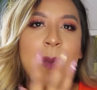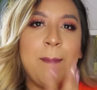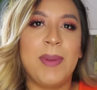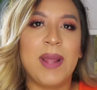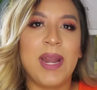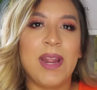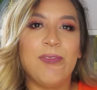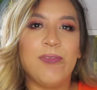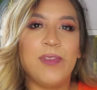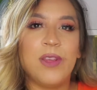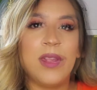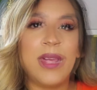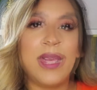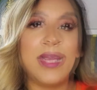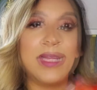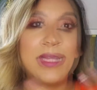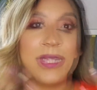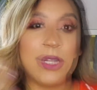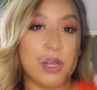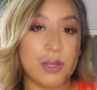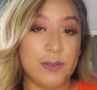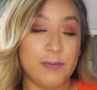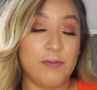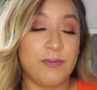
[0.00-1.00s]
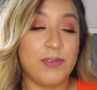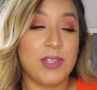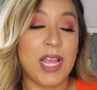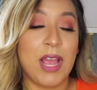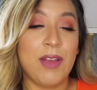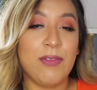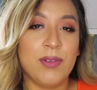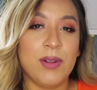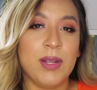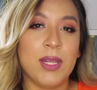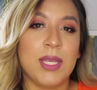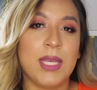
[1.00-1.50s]
But I feel like it
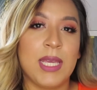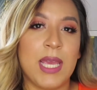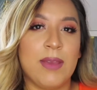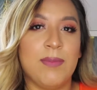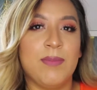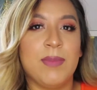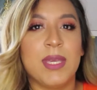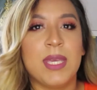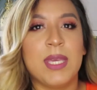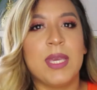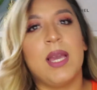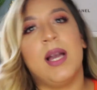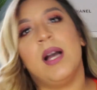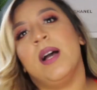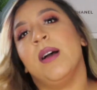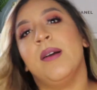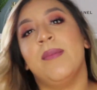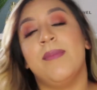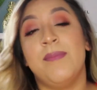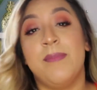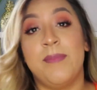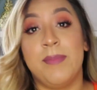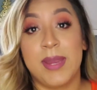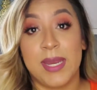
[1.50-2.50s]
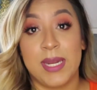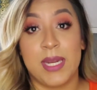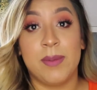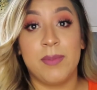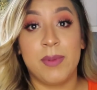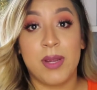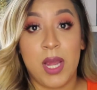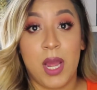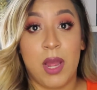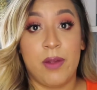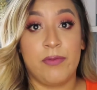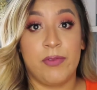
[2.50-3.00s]
definitely gave me a
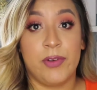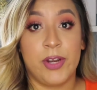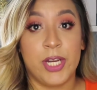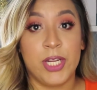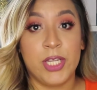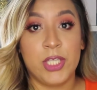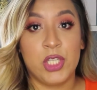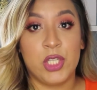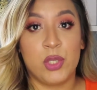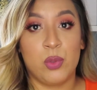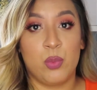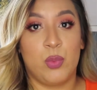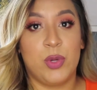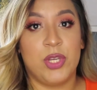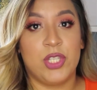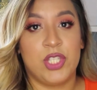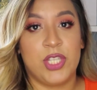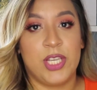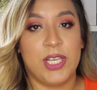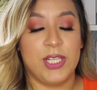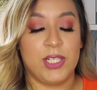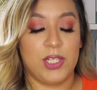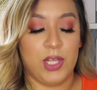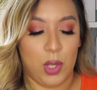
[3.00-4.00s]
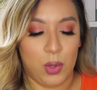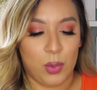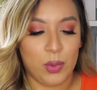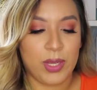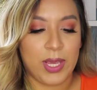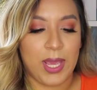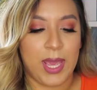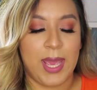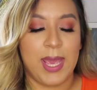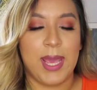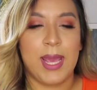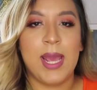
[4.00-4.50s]
medium coverage, which is
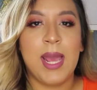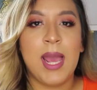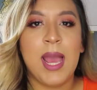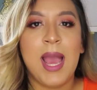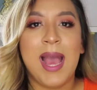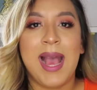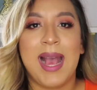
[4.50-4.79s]
okay.